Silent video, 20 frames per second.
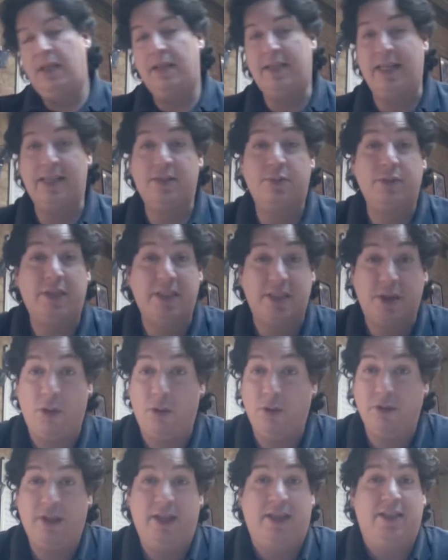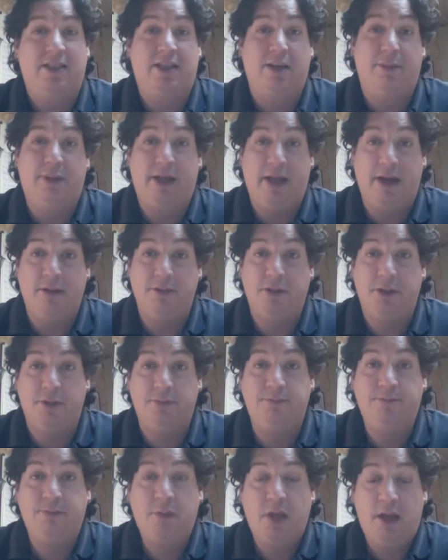That's what this whole thing is coming down to.
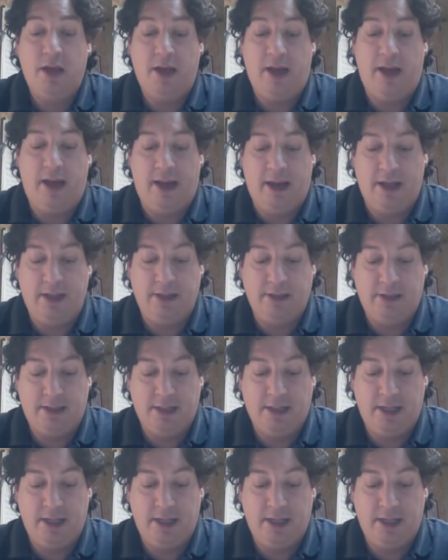And